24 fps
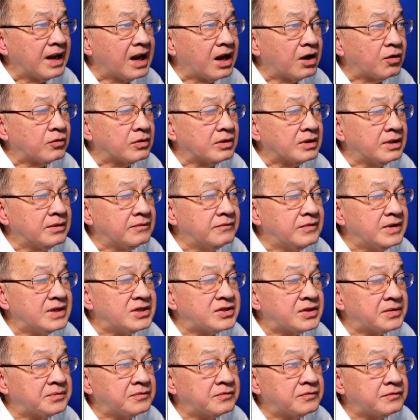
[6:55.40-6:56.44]
Now, the
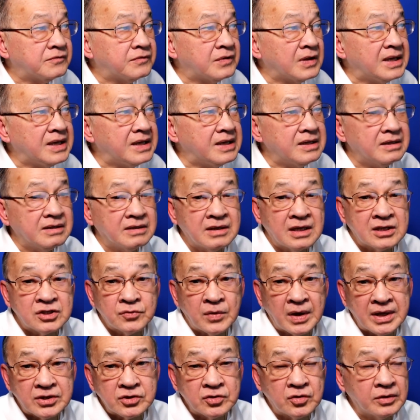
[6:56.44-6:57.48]
visa-free, and
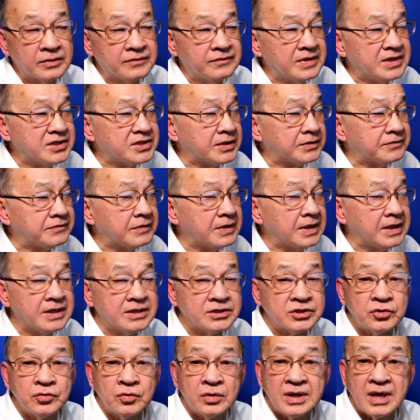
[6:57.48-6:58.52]
that's why it's called
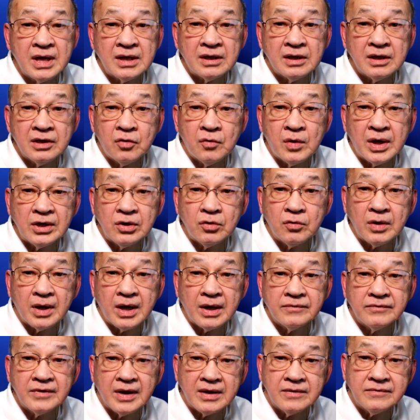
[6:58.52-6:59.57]
visa-free, is you are not required to
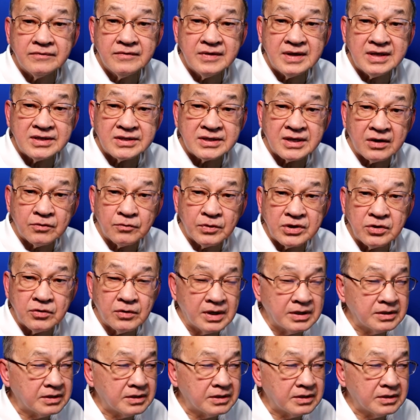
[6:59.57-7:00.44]
have a visa when